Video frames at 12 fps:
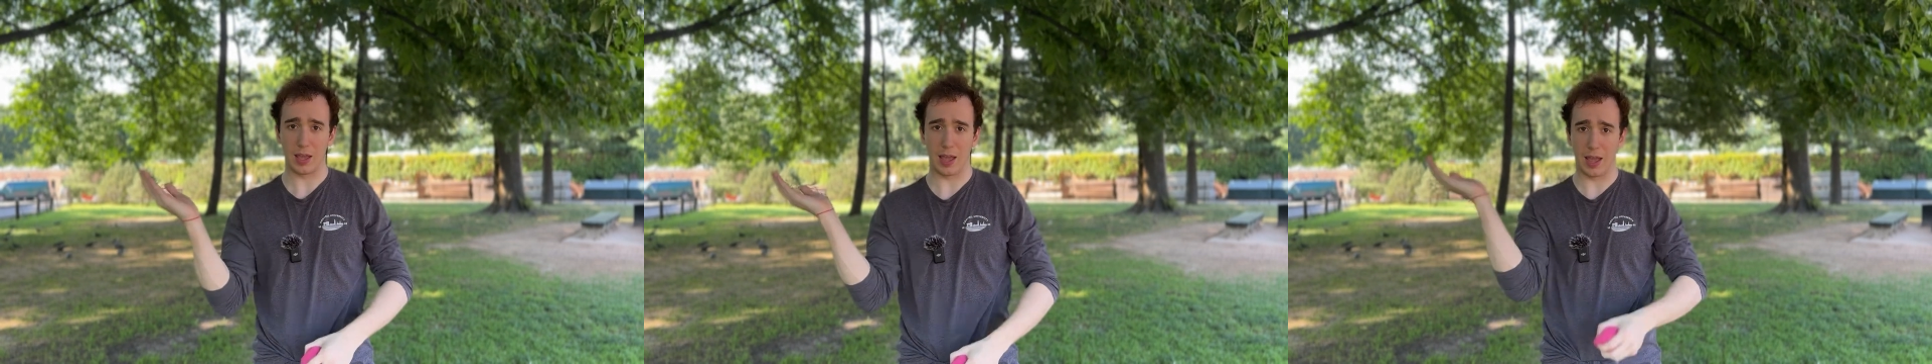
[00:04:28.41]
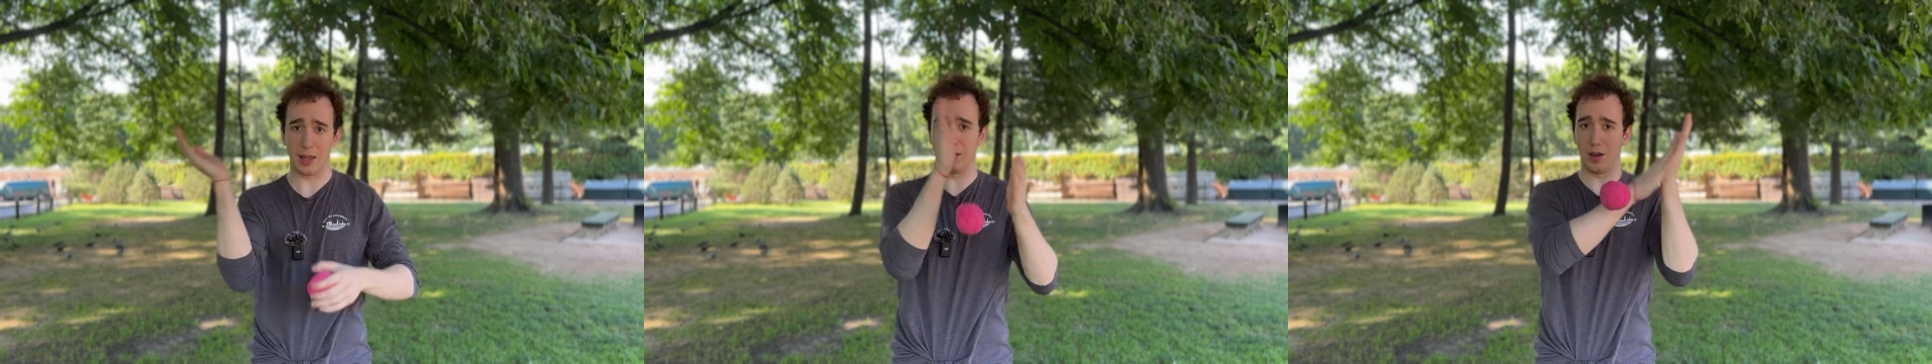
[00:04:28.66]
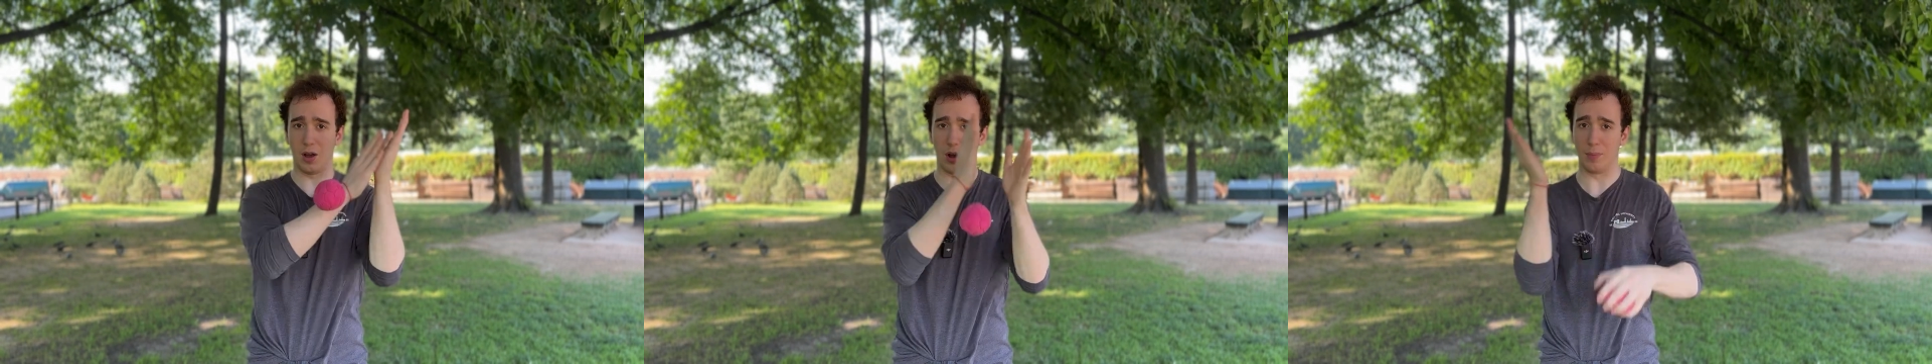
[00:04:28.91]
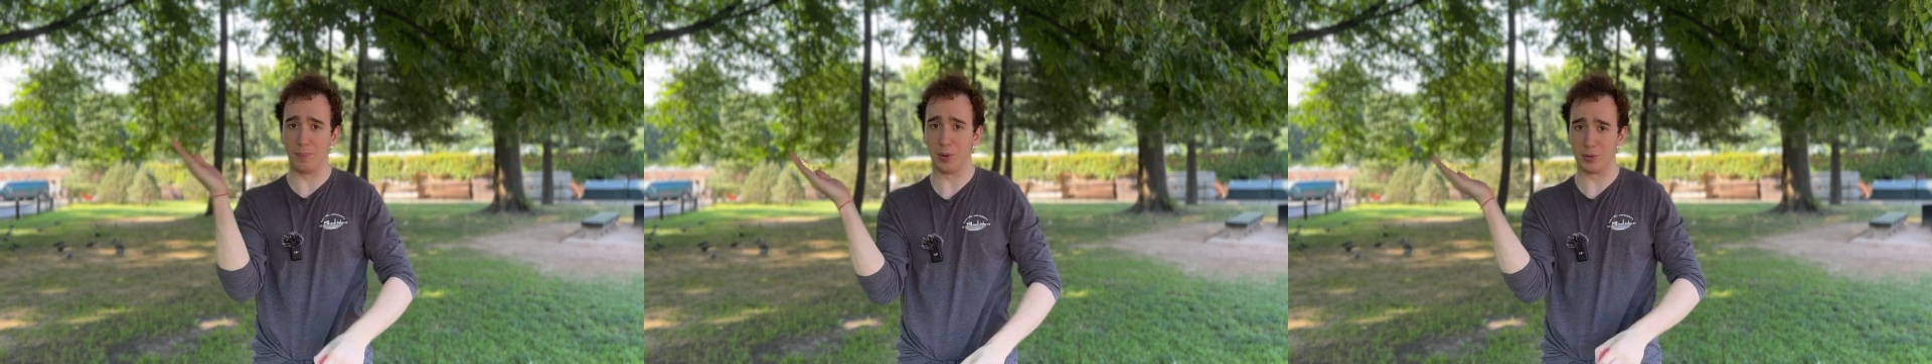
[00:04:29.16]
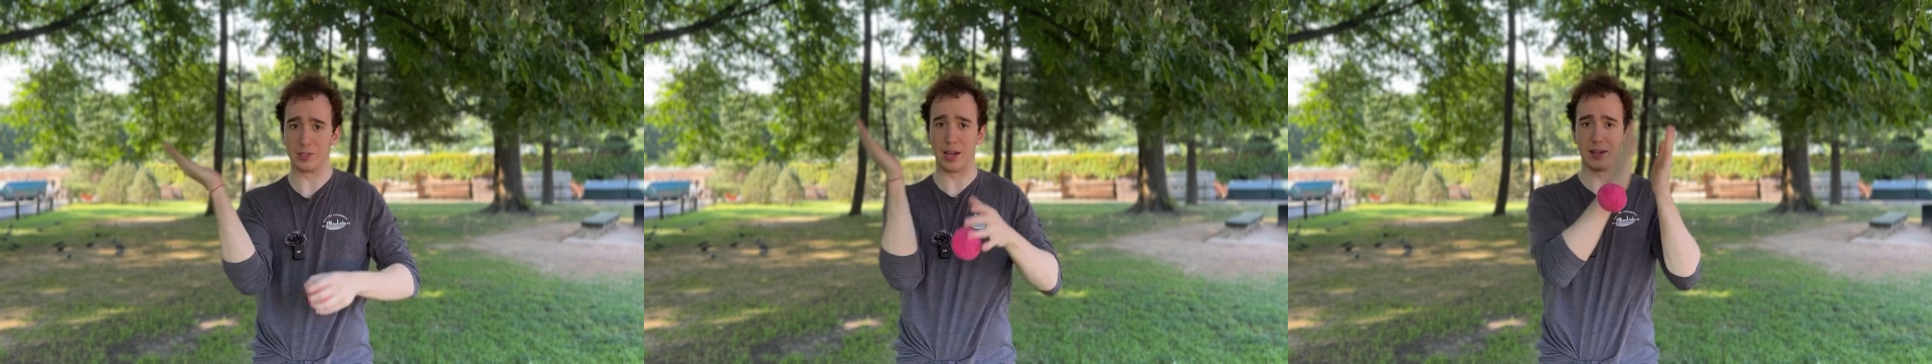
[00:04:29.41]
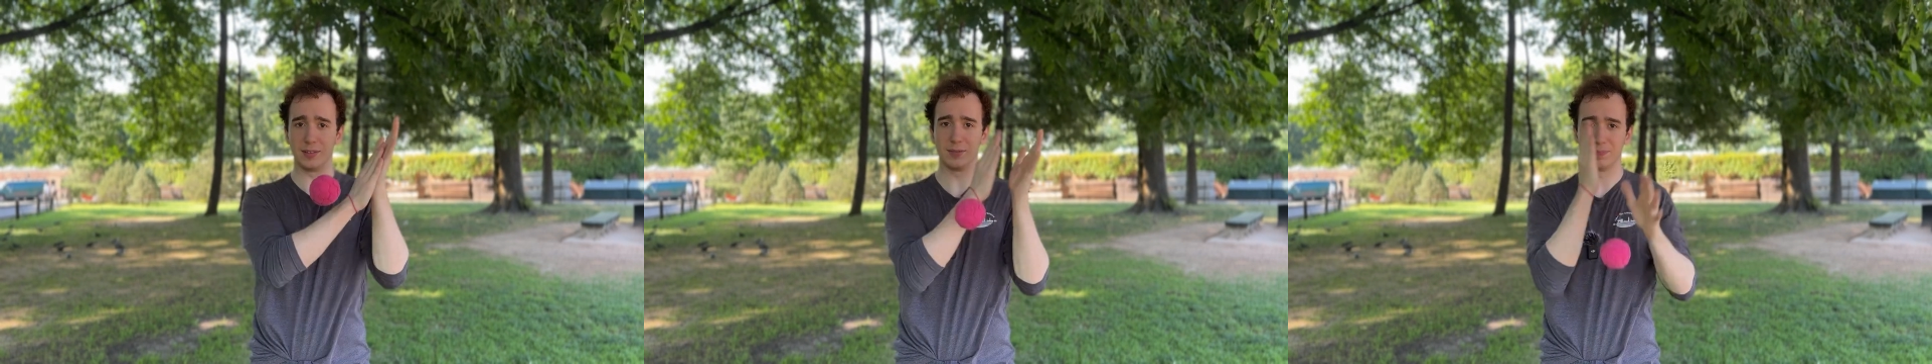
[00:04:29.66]
And on both
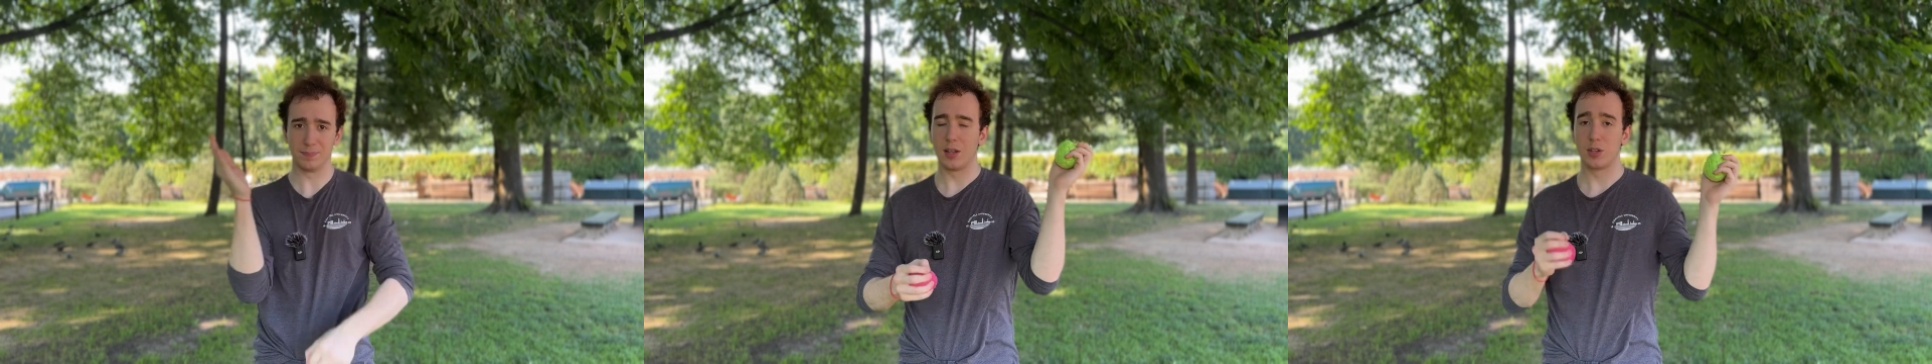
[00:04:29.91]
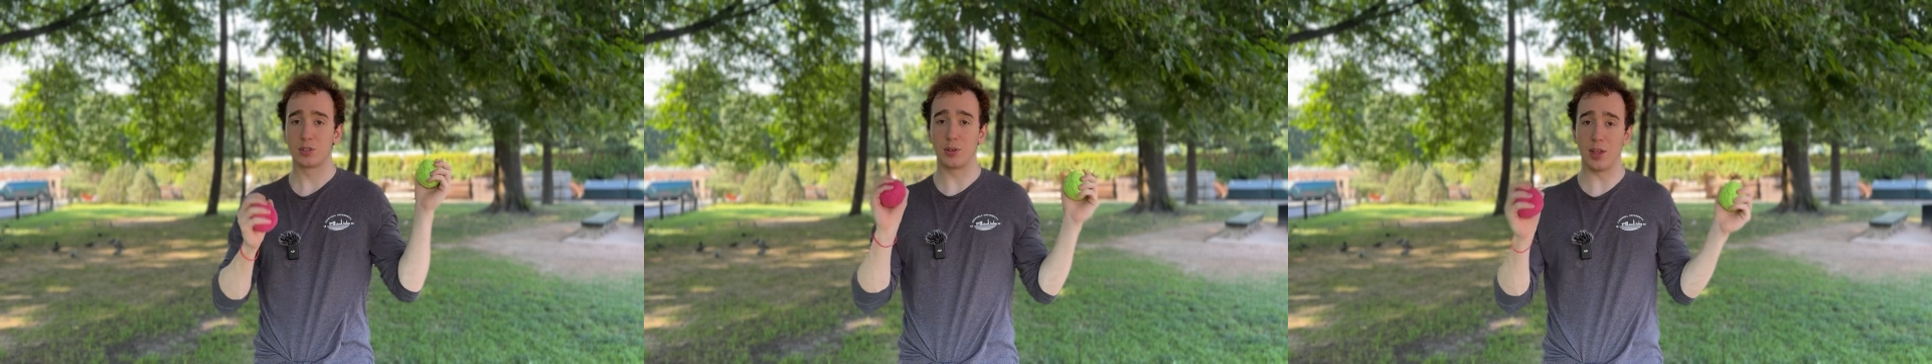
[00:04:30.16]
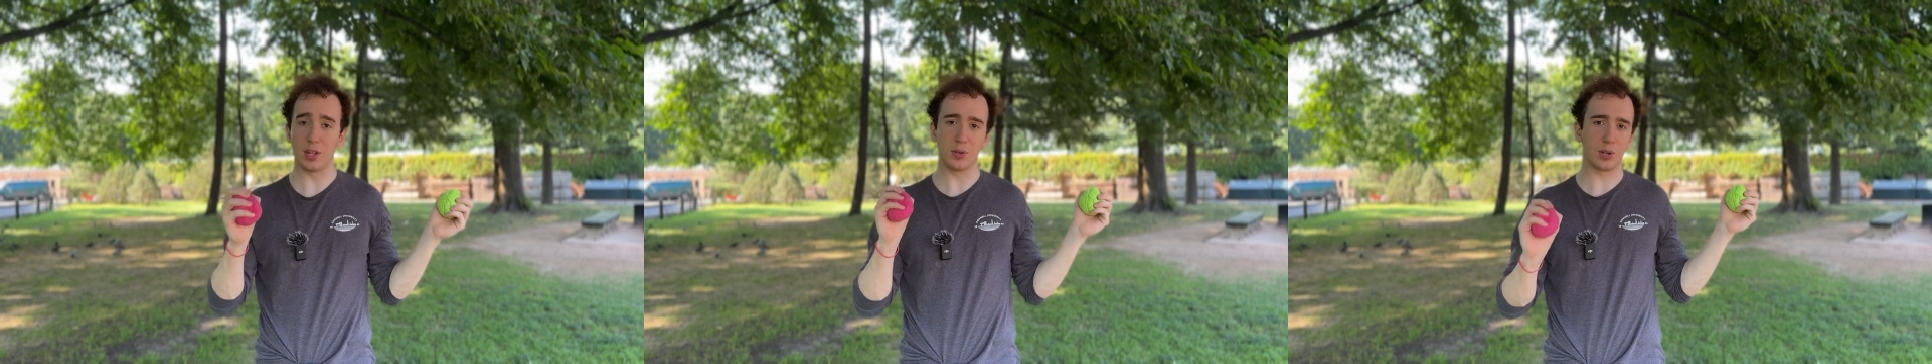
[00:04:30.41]
sides. So then